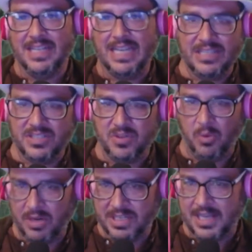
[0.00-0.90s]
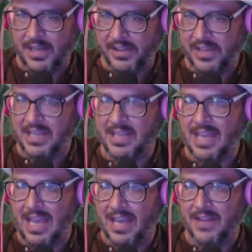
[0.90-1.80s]
storytelling
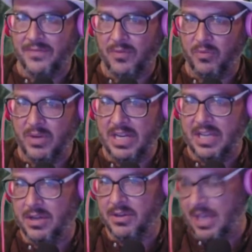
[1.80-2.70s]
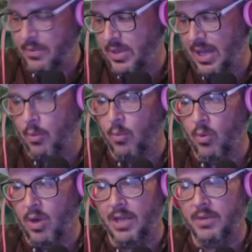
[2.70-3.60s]
and for reading. Okay, we got
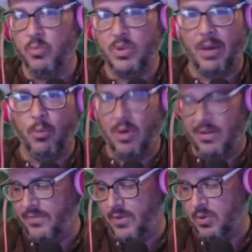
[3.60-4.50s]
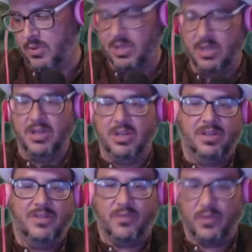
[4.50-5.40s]
one vote
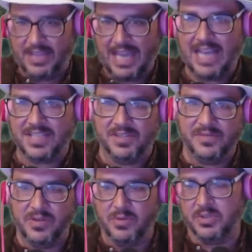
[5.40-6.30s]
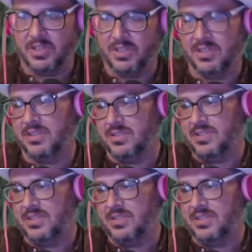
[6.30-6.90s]
for the Castle of No Return.